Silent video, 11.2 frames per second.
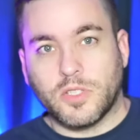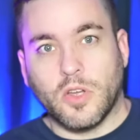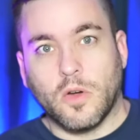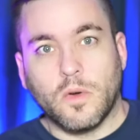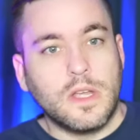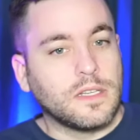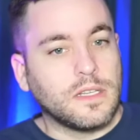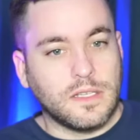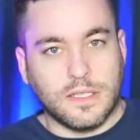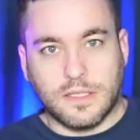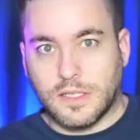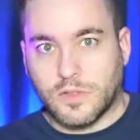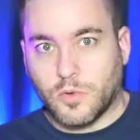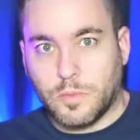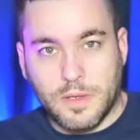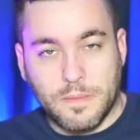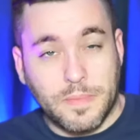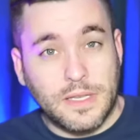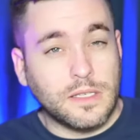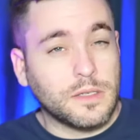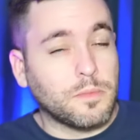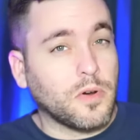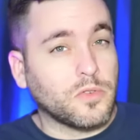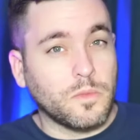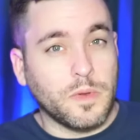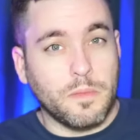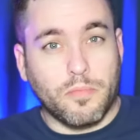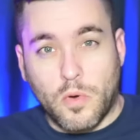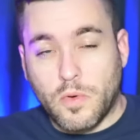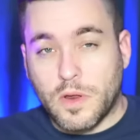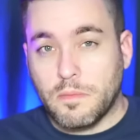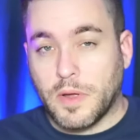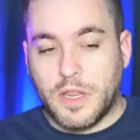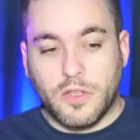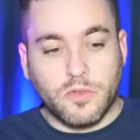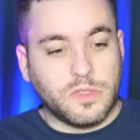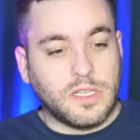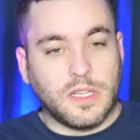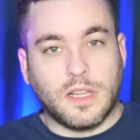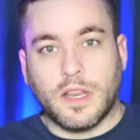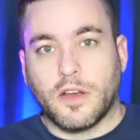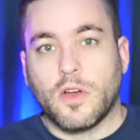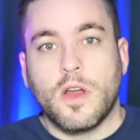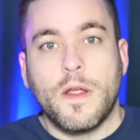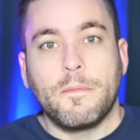So he says they'll be in pieces, parts will be broken, but he'll sit there.